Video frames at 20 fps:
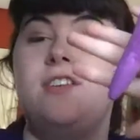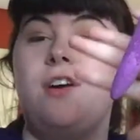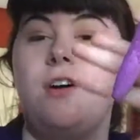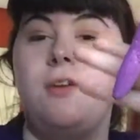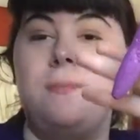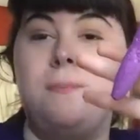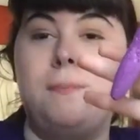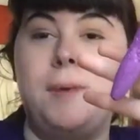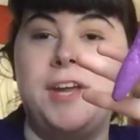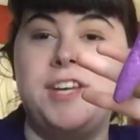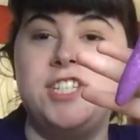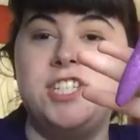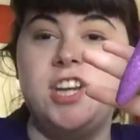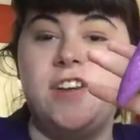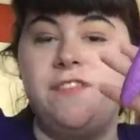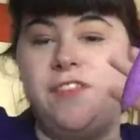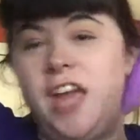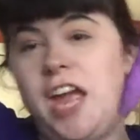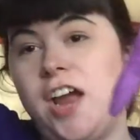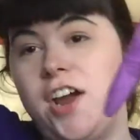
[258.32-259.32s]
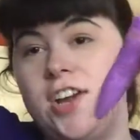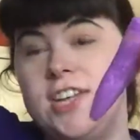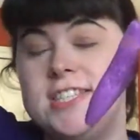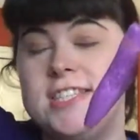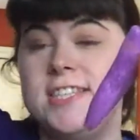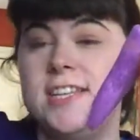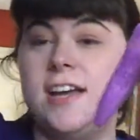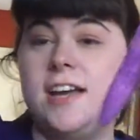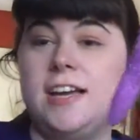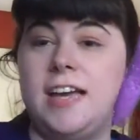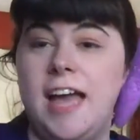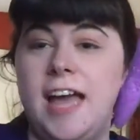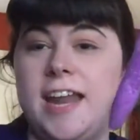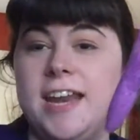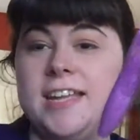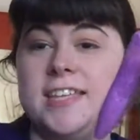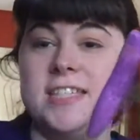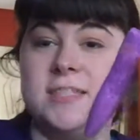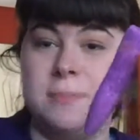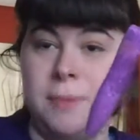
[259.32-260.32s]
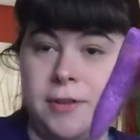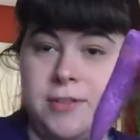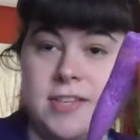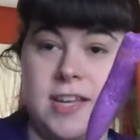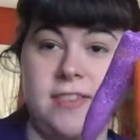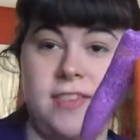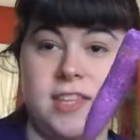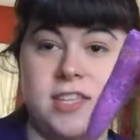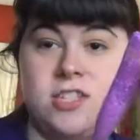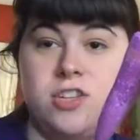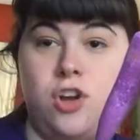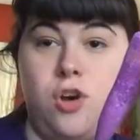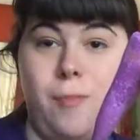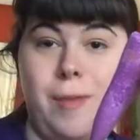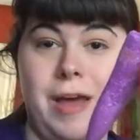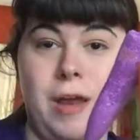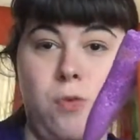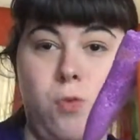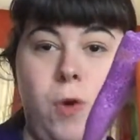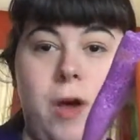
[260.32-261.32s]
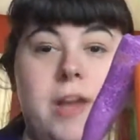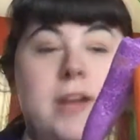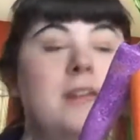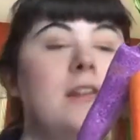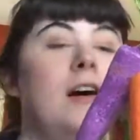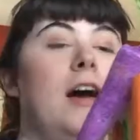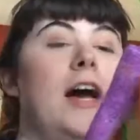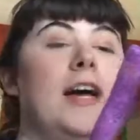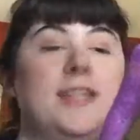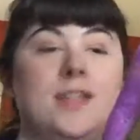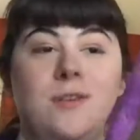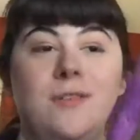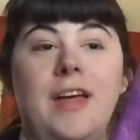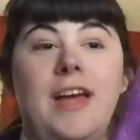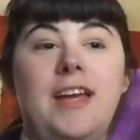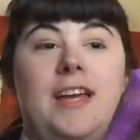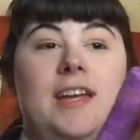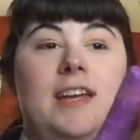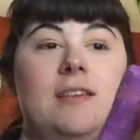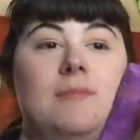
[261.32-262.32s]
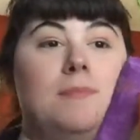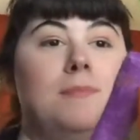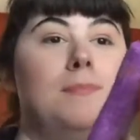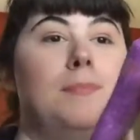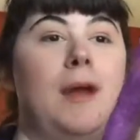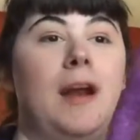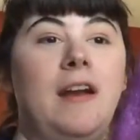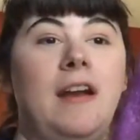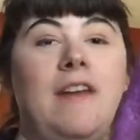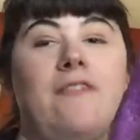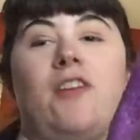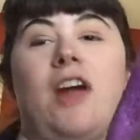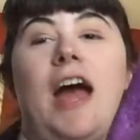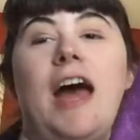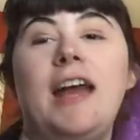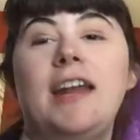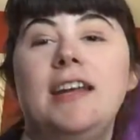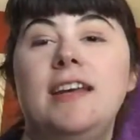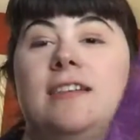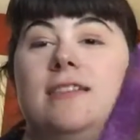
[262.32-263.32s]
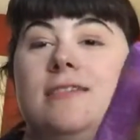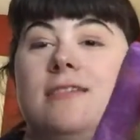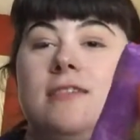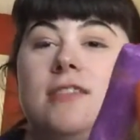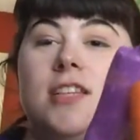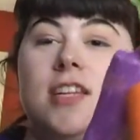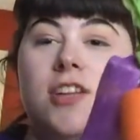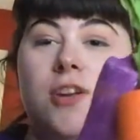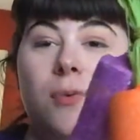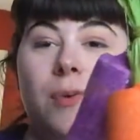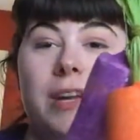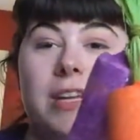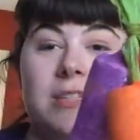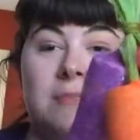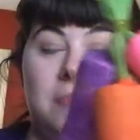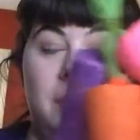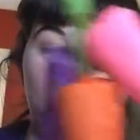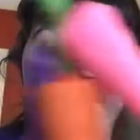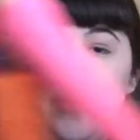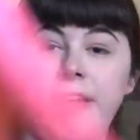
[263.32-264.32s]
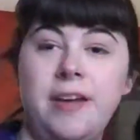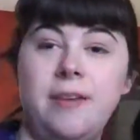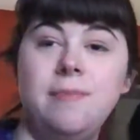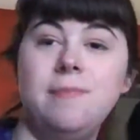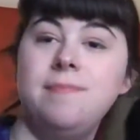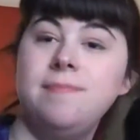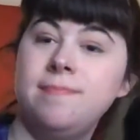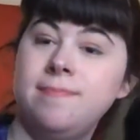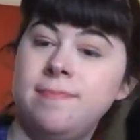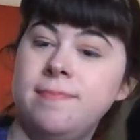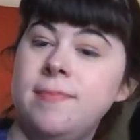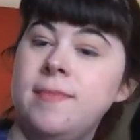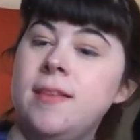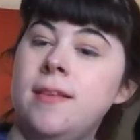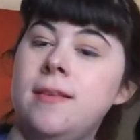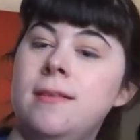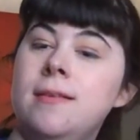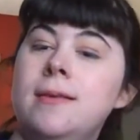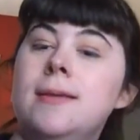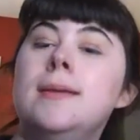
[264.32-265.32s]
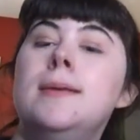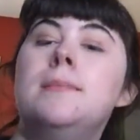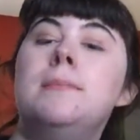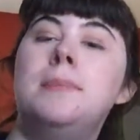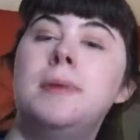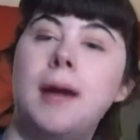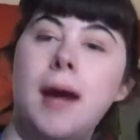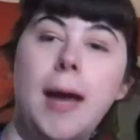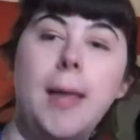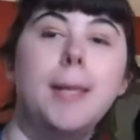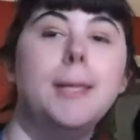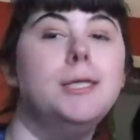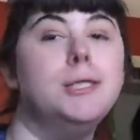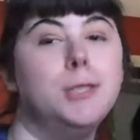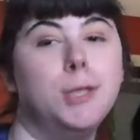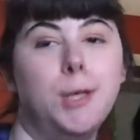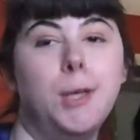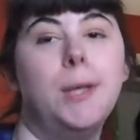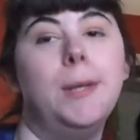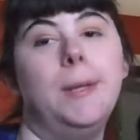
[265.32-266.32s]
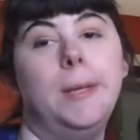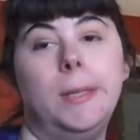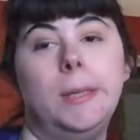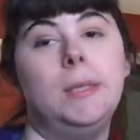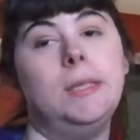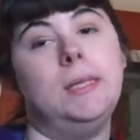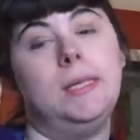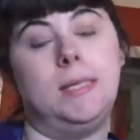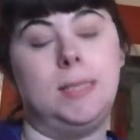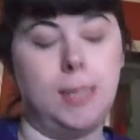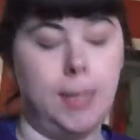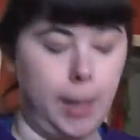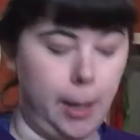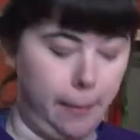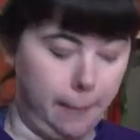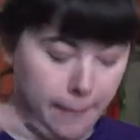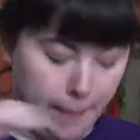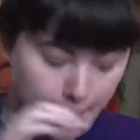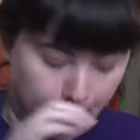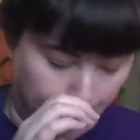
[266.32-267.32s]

is called Bunch of Carrots. Again, it smells like the Snowman one. I don't like it, but I never had it. Didn't know what it smelled like. Probably should have looked it up.